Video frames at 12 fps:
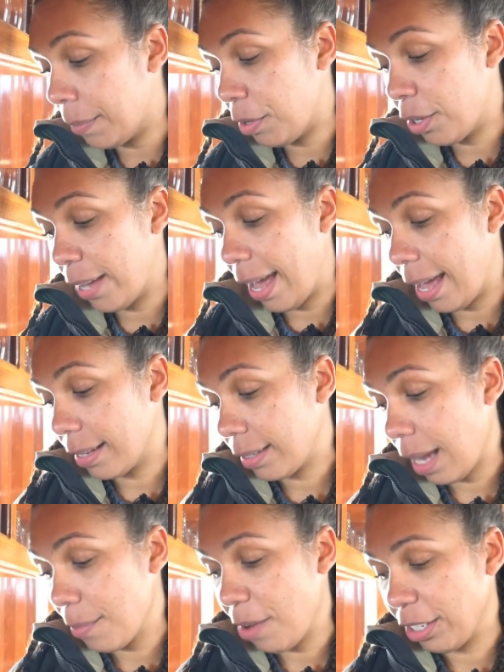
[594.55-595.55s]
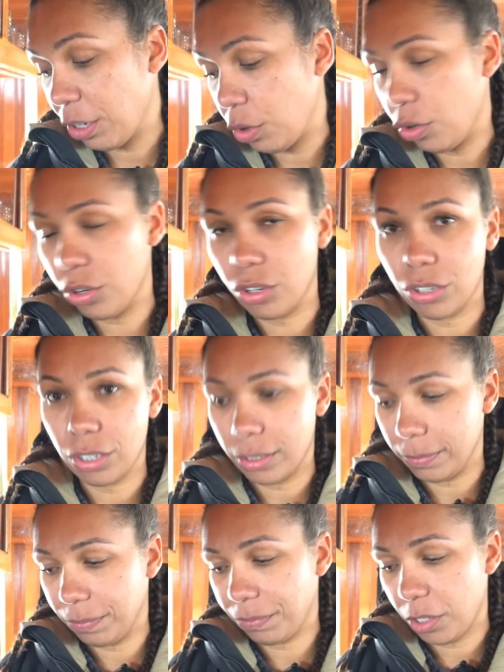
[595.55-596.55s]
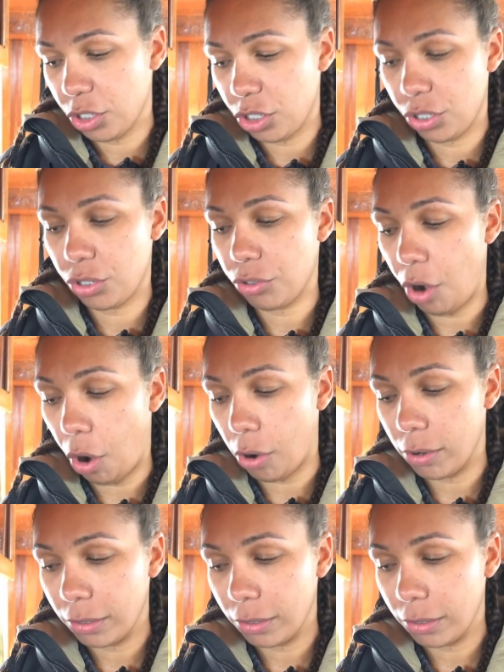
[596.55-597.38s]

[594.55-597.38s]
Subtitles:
You can get amaretto or straw.